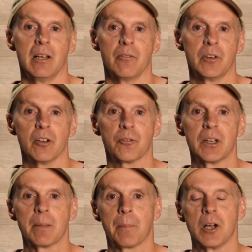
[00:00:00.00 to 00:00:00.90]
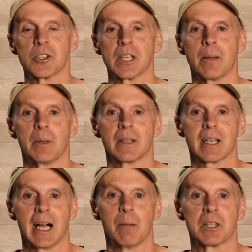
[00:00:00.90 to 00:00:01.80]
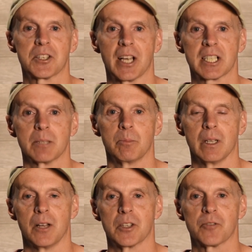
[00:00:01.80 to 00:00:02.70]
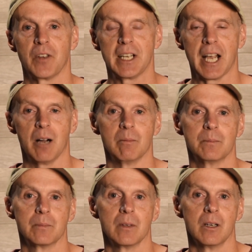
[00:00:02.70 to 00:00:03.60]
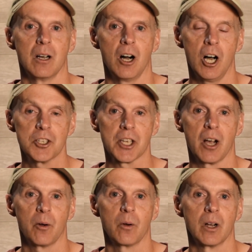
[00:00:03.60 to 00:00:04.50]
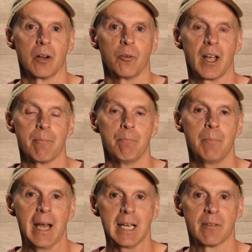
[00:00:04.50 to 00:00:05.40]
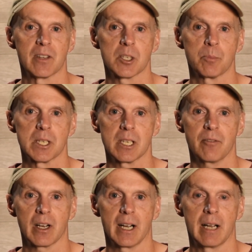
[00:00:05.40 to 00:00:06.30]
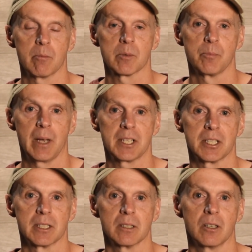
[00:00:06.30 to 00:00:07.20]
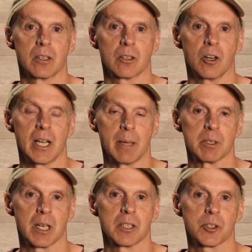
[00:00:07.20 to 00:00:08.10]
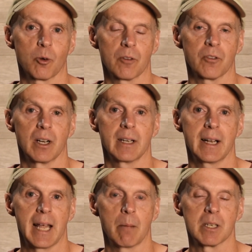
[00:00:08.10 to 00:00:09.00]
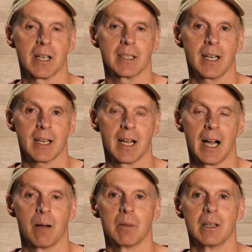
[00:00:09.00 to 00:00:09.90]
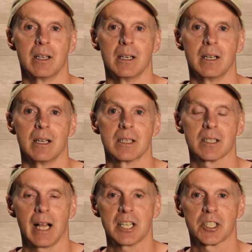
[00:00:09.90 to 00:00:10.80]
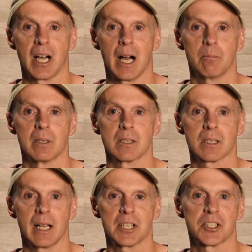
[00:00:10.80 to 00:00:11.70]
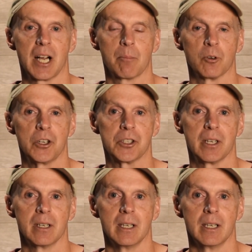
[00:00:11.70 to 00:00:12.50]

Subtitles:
feel free to post them in the comments section below this video. Also, we have many of the specific items mentioned on our Amazon storefront at amazon.com/shop/John Marucci.